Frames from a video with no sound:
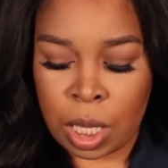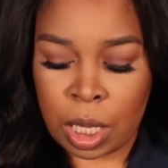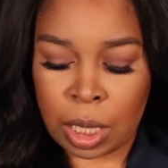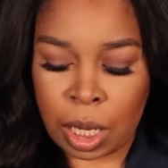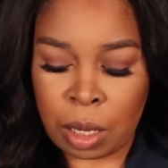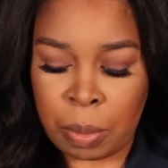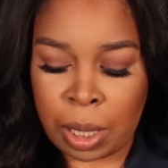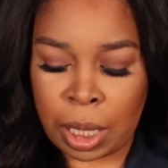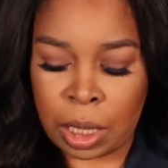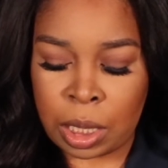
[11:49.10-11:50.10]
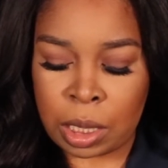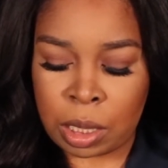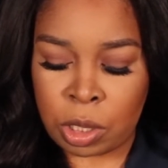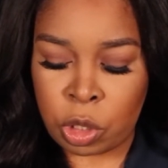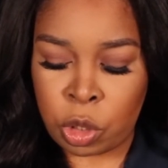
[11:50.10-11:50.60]
then I apply
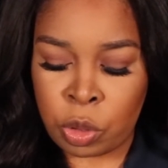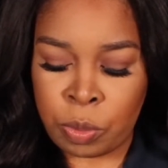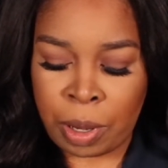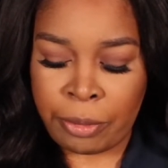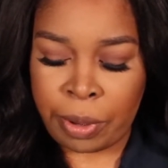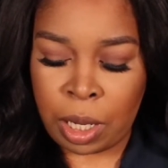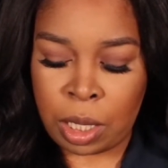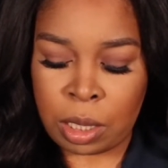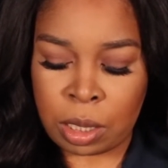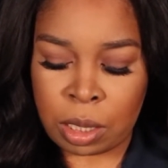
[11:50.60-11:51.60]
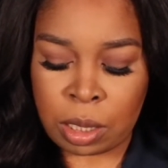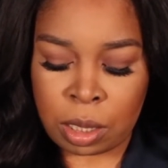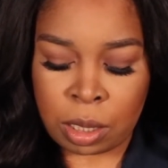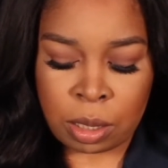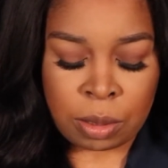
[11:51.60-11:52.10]
this to my face,
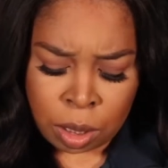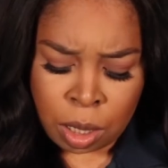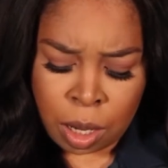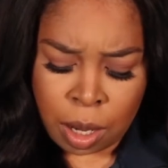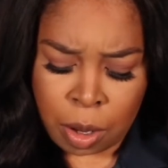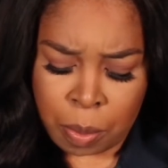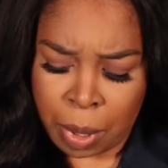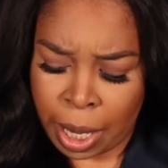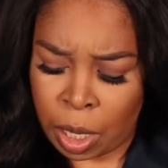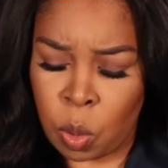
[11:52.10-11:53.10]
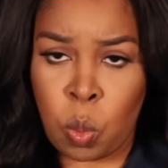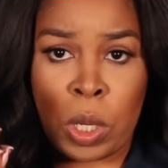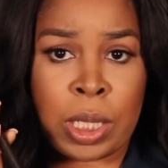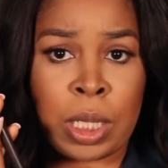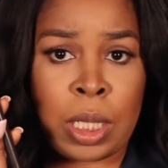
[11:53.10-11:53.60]
a MAC
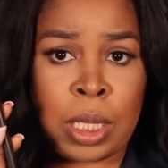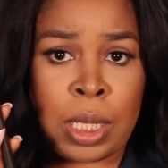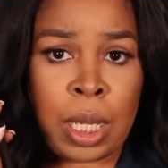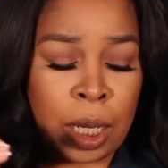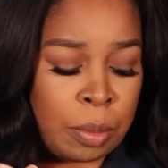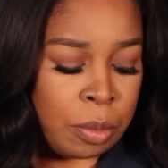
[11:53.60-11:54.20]
110